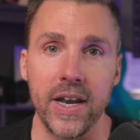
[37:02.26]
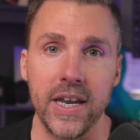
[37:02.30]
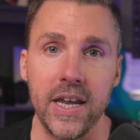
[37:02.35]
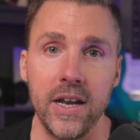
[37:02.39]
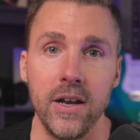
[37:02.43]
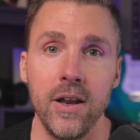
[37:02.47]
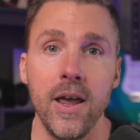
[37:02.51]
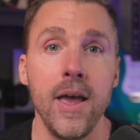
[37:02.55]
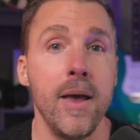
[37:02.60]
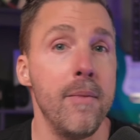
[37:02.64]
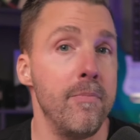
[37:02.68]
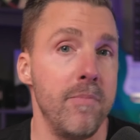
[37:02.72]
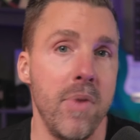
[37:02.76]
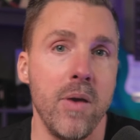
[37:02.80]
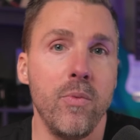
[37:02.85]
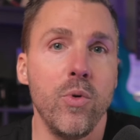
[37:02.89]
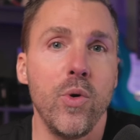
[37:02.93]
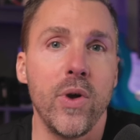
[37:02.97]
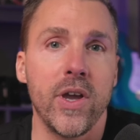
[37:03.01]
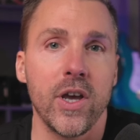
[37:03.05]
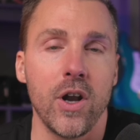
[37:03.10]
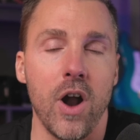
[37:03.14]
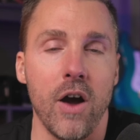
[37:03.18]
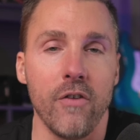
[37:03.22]
in, maybe
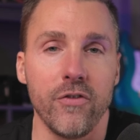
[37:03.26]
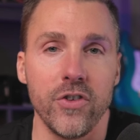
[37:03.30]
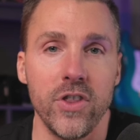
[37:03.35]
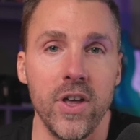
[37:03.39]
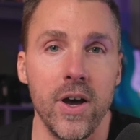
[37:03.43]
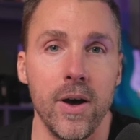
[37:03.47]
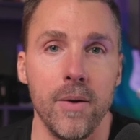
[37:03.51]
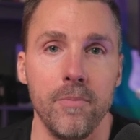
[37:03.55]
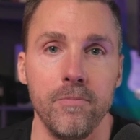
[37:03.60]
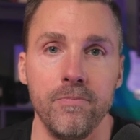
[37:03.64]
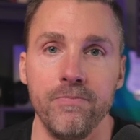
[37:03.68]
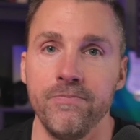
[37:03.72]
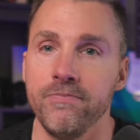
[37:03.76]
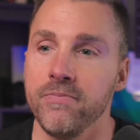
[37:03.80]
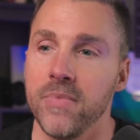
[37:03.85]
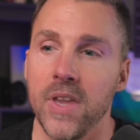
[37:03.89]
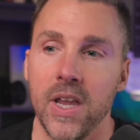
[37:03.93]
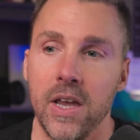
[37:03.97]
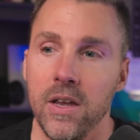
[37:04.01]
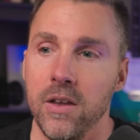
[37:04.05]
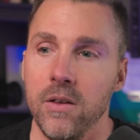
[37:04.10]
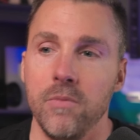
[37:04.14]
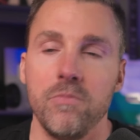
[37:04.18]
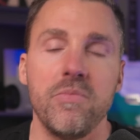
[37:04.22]
we can offer them
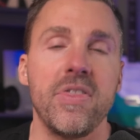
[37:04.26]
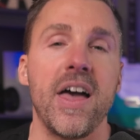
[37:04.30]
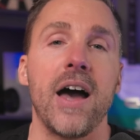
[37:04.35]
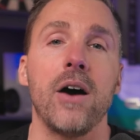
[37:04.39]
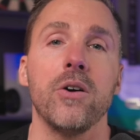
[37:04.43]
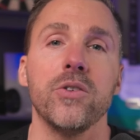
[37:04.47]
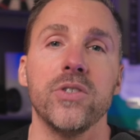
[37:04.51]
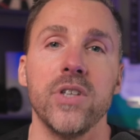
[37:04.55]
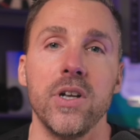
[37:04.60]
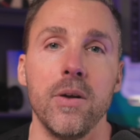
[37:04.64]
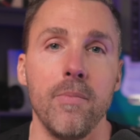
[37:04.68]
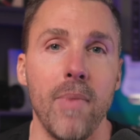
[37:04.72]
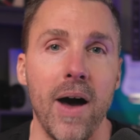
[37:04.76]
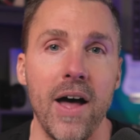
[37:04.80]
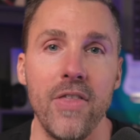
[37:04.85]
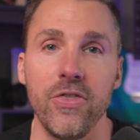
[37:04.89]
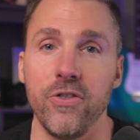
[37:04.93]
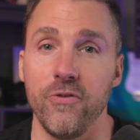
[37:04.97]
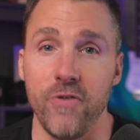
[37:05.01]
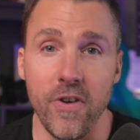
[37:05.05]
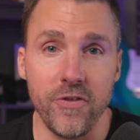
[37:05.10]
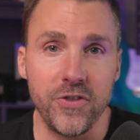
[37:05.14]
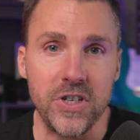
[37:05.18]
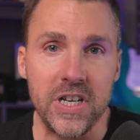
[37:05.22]
1,000 a month,
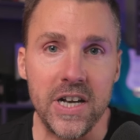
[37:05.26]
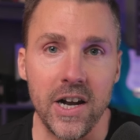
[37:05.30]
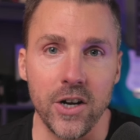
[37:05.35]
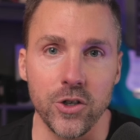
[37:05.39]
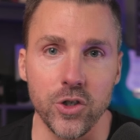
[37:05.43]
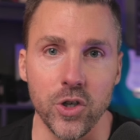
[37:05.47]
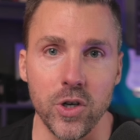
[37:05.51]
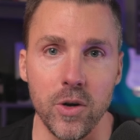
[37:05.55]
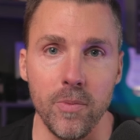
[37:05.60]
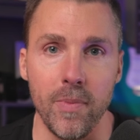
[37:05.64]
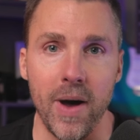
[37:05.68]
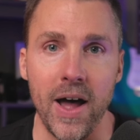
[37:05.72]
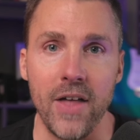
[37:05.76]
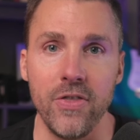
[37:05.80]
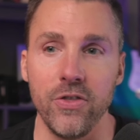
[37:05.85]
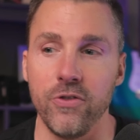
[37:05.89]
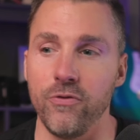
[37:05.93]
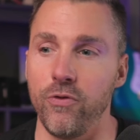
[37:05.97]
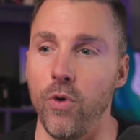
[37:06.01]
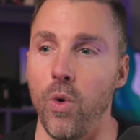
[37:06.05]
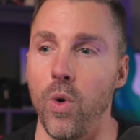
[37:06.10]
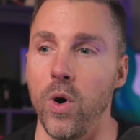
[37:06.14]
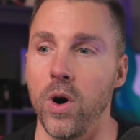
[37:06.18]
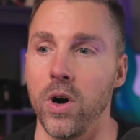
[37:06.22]
1,500 a month
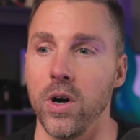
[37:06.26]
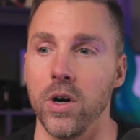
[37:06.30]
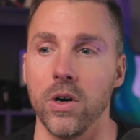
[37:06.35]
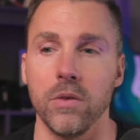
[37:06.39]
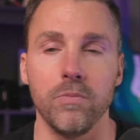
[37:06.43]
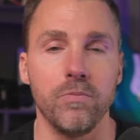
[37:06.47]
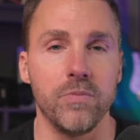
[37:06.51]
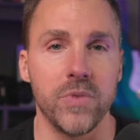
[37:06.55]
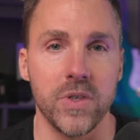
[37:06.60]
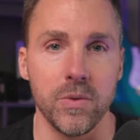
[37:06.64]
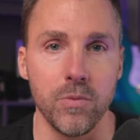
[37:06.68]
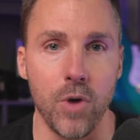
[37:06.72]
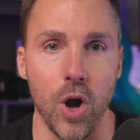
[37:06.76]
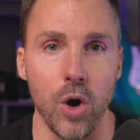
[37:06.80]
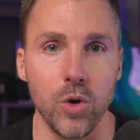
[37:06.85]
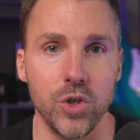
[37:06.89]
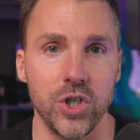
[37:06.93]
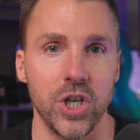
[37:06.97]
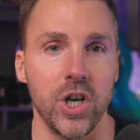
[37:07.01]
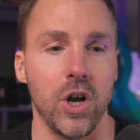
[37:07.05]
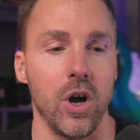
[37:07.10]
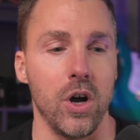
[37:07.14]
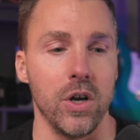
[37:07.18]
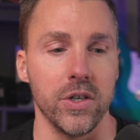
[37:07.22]
for some
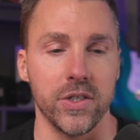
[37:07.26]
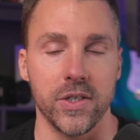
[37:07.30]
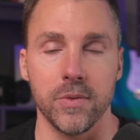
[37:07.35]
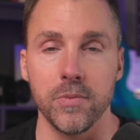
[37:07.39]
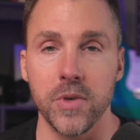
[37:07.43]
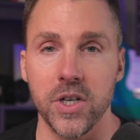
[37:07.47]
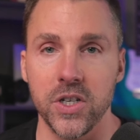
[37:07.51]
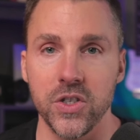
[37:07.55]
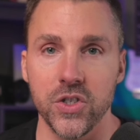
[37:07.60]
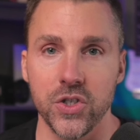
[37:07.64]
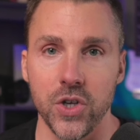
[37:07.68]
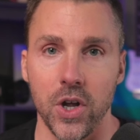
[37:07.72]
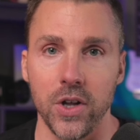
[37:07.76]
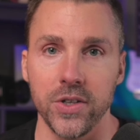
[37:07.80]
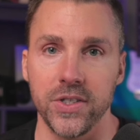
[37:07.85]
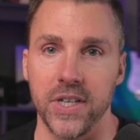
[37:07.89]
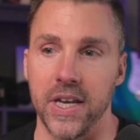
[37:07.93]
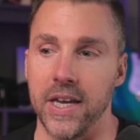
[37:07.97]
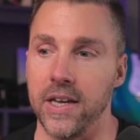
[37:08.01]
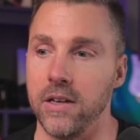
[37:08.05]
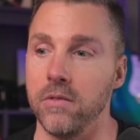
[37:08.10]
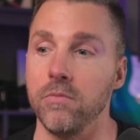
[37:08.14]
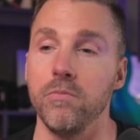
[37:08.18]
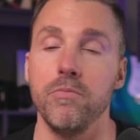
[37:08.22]
coaching calls, some
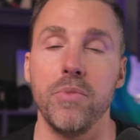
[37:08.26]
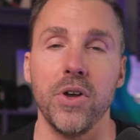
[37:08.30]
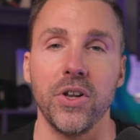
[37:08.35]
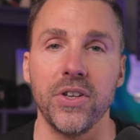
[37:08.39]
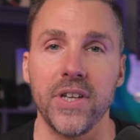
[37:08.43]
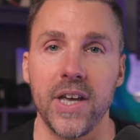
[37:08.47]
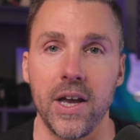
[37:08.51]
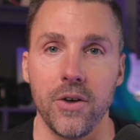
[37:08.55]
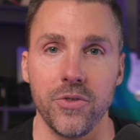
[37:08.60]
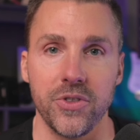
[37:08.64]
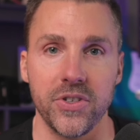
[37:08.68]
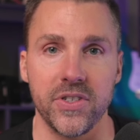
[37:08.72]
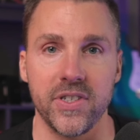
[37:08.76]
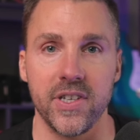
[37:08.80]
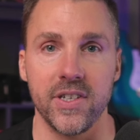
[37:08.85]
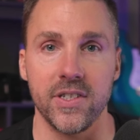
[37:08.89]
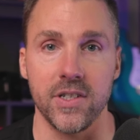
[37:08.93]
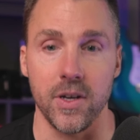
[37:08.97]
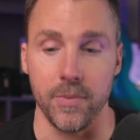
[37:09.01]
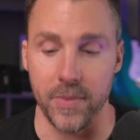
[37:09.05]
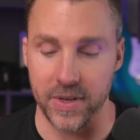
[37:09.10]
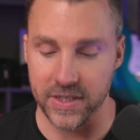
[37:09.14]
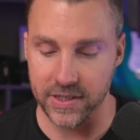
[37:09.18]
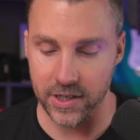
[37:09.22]
consulting, building out the
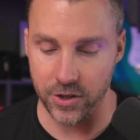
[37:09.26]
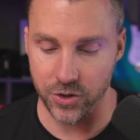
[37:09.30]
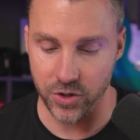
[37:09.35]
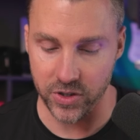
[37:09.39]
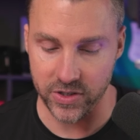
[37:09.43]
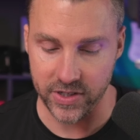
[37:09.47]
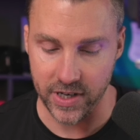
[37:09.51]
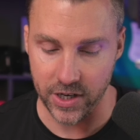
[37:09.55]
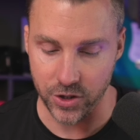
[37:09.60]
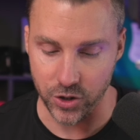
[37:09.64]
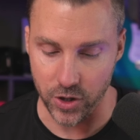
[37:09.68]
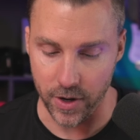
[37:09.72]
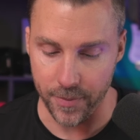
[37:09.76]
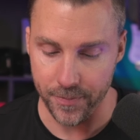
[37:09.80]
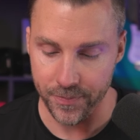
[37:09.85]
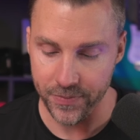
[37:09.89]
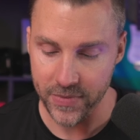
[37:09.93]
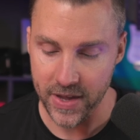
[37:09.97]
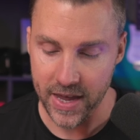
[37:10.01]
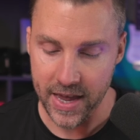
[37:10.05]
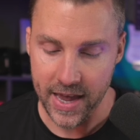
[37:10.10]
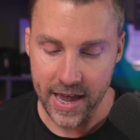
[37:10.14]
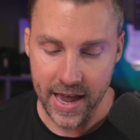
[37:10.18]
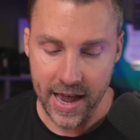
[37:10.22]
system, et cetera, et cetera.
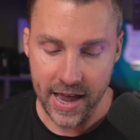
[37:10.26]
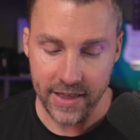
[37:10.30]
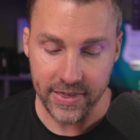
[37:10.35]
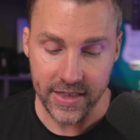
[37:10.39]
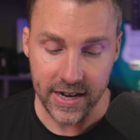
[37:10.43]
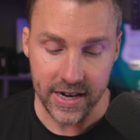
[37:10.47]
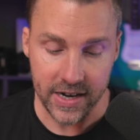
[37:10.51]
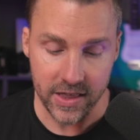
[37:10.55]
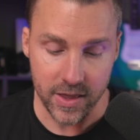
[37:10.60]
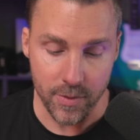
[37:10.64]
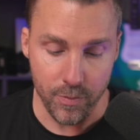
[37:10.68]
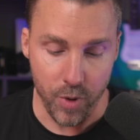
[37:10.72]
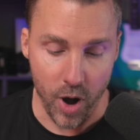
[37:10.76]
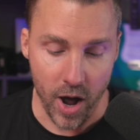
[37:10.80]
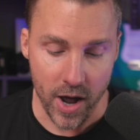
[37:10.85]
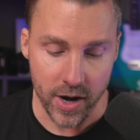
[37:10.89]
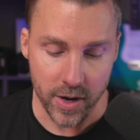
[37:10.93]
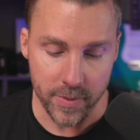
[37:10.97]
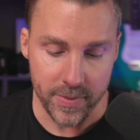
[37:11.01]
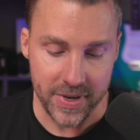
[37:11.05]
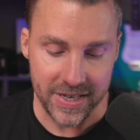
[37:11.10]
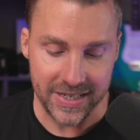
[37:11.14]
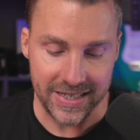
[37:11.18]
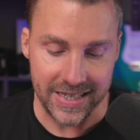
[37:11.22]
And then at the
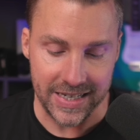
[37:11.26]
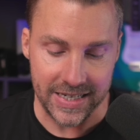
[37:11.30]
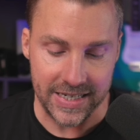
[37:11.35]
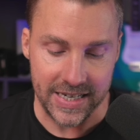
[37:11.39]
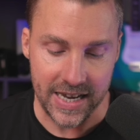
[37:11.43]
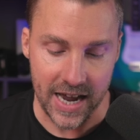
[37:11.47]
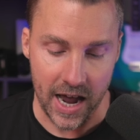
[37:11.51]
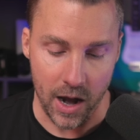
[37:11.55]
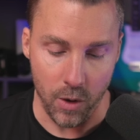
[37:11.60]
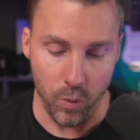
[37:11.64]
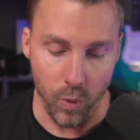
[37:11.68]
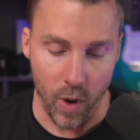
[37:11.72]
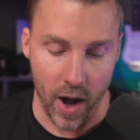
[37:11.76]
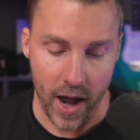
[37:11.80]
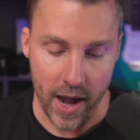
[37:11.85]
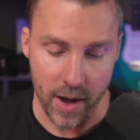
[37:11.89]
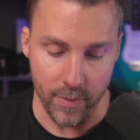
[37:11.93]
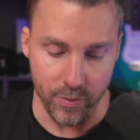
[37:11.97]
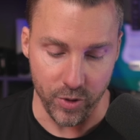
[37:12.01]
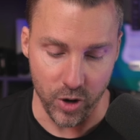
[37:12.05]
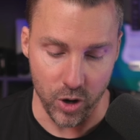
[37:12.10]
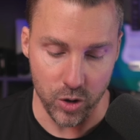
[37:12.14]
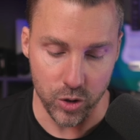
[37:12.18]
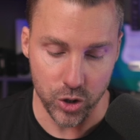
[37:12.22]
bottom is the DIY
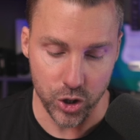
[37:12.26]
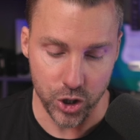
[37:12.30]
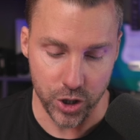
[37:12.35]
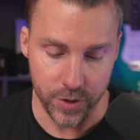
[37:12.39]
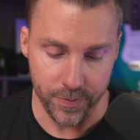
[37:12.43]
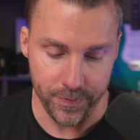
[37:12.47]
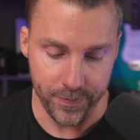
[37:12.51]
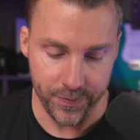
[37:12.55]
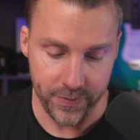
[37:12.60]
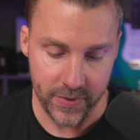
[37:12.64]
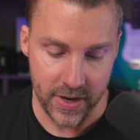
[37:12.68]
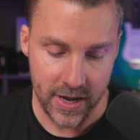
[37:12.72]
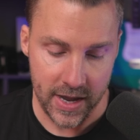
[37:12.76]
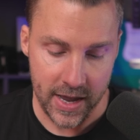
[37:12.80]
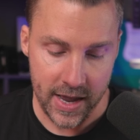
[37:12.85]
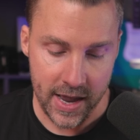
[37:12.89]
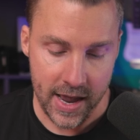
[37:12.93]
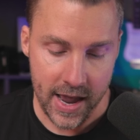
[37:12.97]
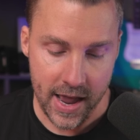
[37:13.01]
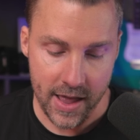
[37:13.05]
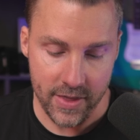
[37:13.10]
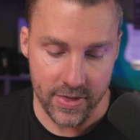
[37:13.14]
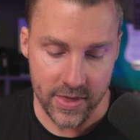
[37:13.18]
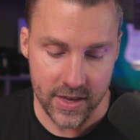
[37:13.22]
approach.
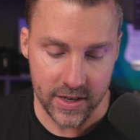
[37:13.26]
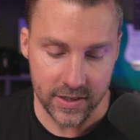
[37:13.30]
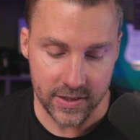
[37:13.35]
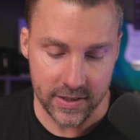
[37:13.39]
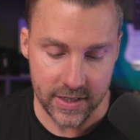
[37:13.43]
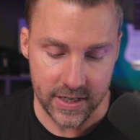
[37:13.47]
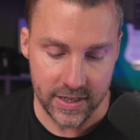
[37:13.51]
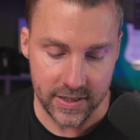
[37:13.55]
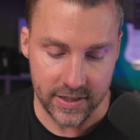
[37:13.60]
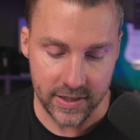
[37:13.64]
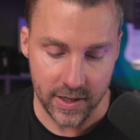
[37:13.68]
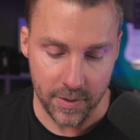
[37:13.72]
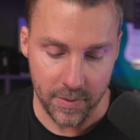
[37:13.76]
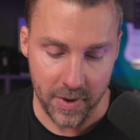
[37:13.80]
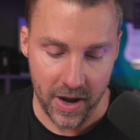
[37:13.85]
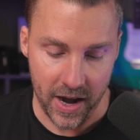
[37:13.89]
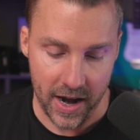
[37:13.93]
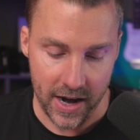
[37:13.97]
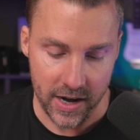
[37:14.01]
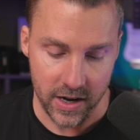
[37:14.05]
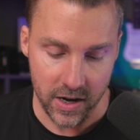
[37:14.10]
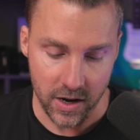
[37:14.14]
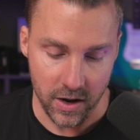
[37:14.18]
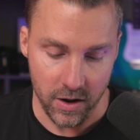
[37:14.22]
And this is some
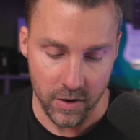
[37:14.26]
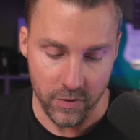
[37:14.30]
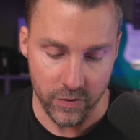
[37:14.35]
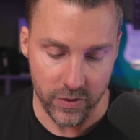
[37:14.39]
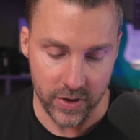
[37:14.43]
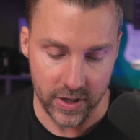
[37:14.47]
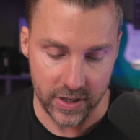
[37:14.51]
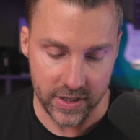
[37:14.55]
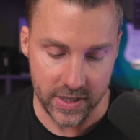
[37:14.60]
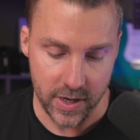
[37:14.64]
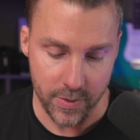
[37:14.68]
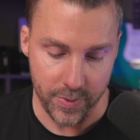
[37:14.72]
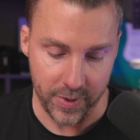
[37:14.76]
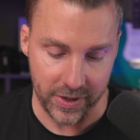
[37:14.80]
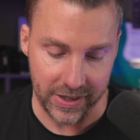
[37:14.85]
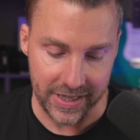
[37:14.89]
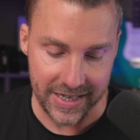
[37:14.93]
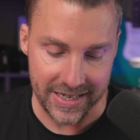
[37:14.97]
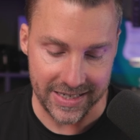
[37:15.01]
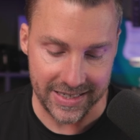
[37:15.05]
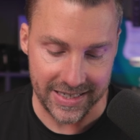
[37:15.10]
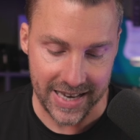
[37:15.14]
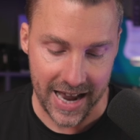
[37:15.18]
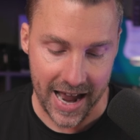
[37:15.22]
kind of typically
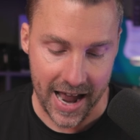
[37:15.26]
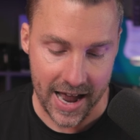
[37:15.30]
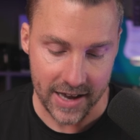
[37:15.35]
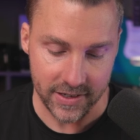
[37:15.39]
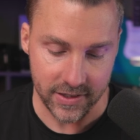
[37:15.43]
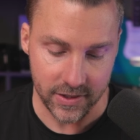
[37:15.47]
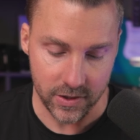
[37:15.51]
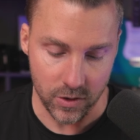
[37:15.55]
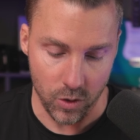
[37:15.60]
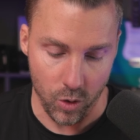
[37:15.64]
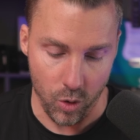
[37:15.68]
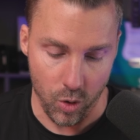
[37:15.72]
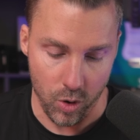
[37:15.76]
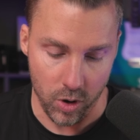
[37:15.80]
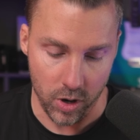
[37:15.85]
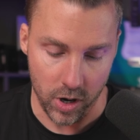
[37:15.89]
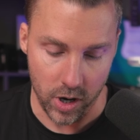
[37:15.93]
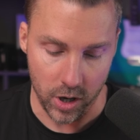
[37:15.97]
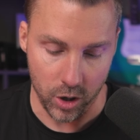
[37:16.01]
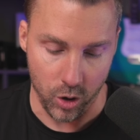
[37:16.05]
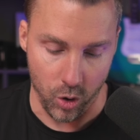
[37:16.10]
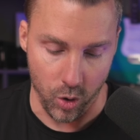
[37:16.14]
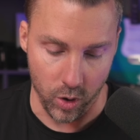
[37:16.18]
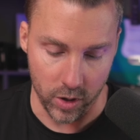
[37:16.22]
SaaS or
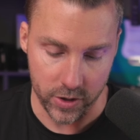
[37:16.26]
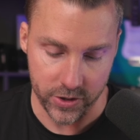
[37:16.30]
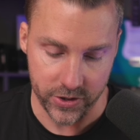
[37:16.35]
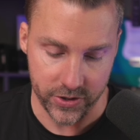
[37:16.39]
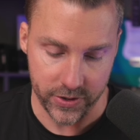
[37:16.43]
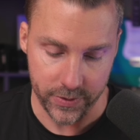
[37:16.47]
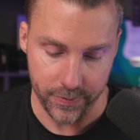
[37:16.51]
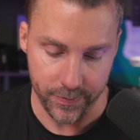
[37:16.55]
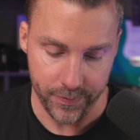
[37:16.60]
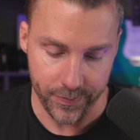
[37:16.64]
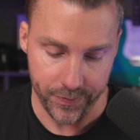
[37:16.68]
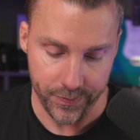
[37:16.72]
a course.